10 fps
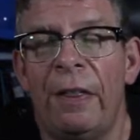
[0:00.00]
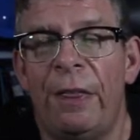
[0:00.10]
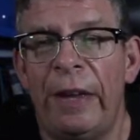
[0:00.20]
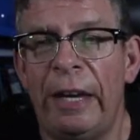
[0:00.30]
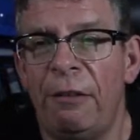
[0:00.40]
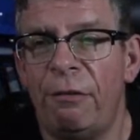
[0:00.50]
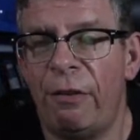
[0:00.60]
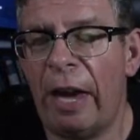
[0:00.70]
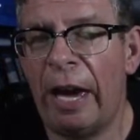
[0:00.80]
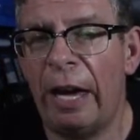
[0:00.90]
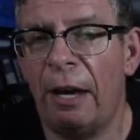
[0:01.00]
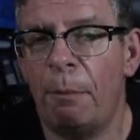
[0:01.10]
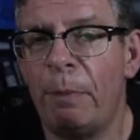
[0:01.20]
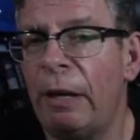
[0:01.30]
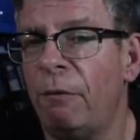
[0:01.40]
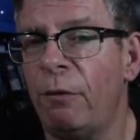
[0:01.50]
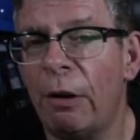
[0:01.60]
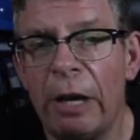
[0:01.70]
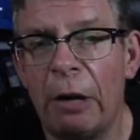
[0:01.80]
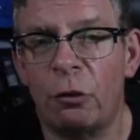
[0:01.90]
they've been
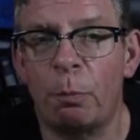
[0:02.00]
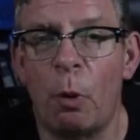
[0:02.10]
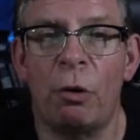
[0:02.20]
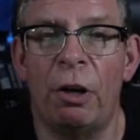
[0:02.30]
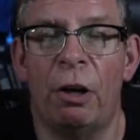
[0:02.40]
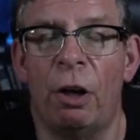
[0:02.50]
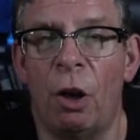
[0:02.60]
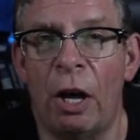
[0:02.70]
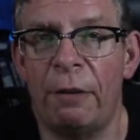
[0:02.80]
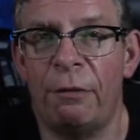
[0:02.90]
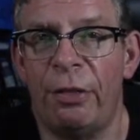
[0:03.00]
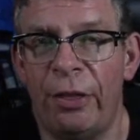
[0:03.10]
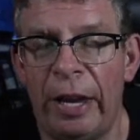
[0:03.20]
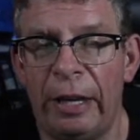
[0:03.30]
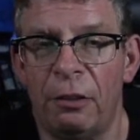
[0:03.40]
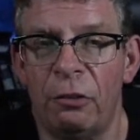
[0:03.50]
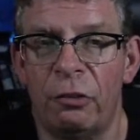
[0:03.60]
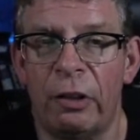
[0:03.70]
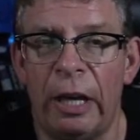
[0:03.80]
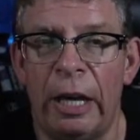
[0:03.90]
very outspoken on a lot of
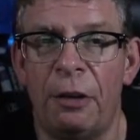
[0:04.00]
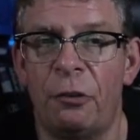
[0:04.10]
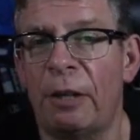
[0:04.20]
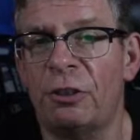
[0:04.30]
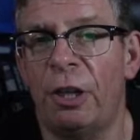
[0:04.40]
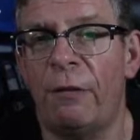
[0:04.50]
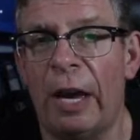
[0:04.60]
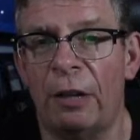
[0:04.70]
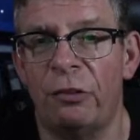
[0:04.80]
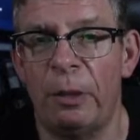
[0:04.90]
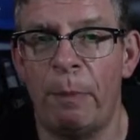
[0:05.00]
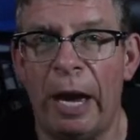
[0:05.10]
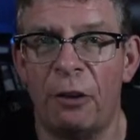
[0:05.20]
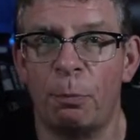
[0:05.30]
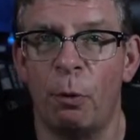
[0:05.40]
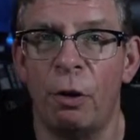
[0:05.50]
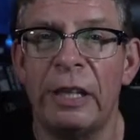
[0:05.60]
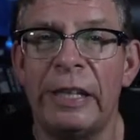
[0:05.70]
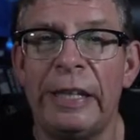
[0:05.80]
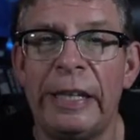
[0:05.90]
things, and especially a vaccine passport,
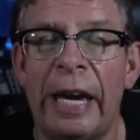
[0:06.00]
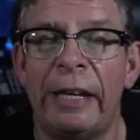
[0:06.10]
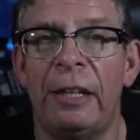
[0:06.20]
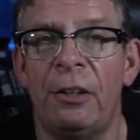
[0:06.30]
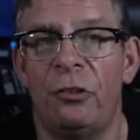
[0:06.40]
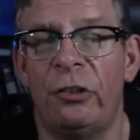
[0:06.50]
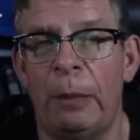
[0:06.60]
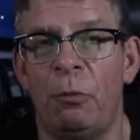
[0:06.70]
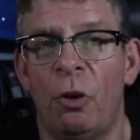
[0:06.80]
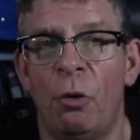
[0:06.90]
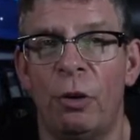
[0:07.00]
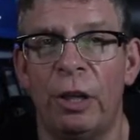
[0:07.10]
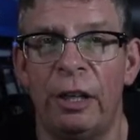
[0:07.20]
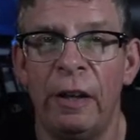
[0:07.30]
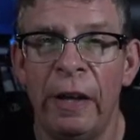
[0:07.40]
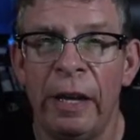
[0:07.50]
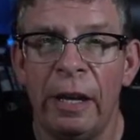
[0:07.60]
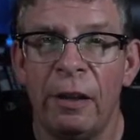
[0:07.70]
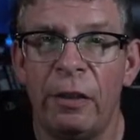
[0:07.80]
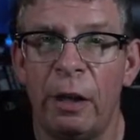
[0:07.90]
yet in the same token,
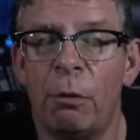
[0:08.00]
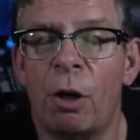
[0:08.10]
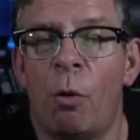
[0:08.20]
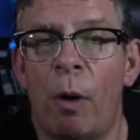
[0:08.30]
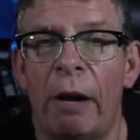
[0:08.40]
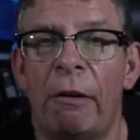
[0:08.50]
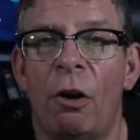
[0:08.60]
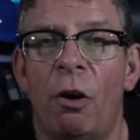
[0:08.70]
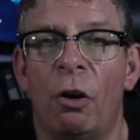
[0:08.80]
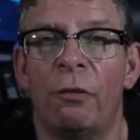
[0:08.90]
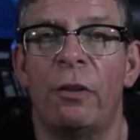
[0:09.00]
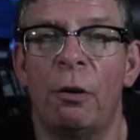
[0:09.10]
they're requiring all of their